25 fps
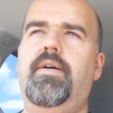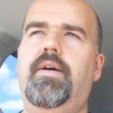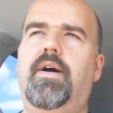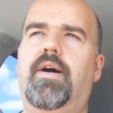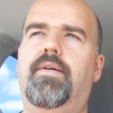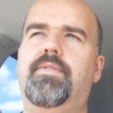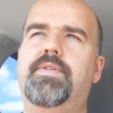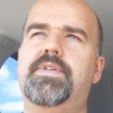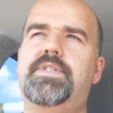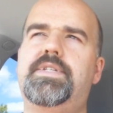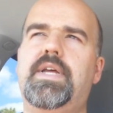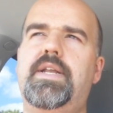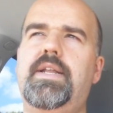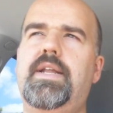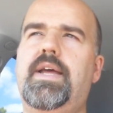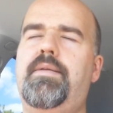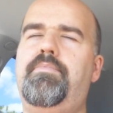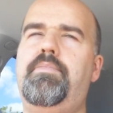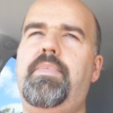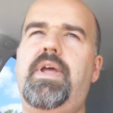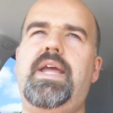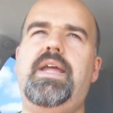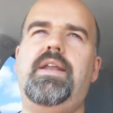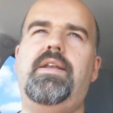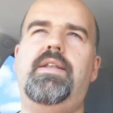all of a sudden I'd
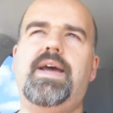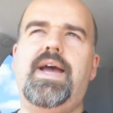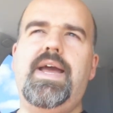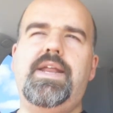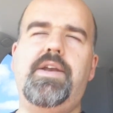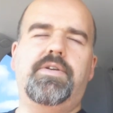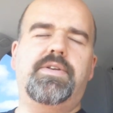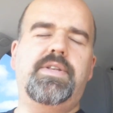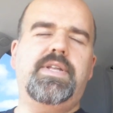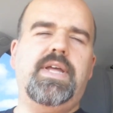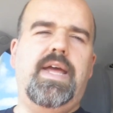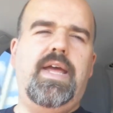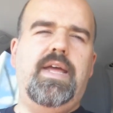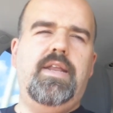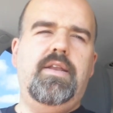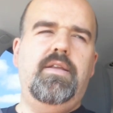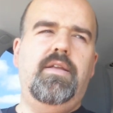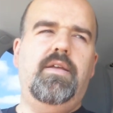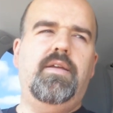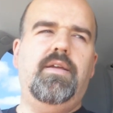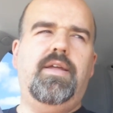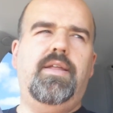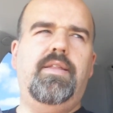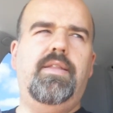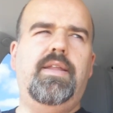made 9 or 10,
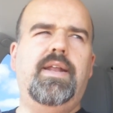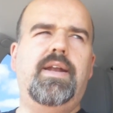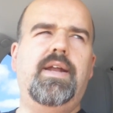and